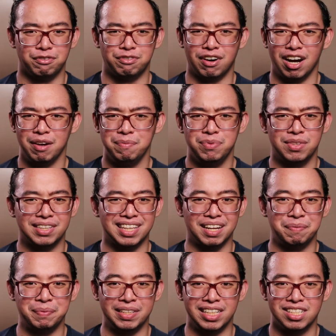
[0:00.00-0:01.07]
five to
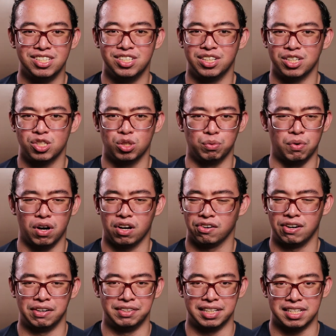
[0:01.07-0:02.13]
ten minutes just to walk
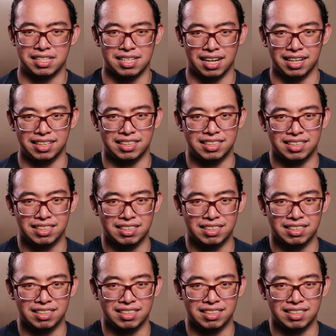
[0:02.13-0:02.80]
around its side.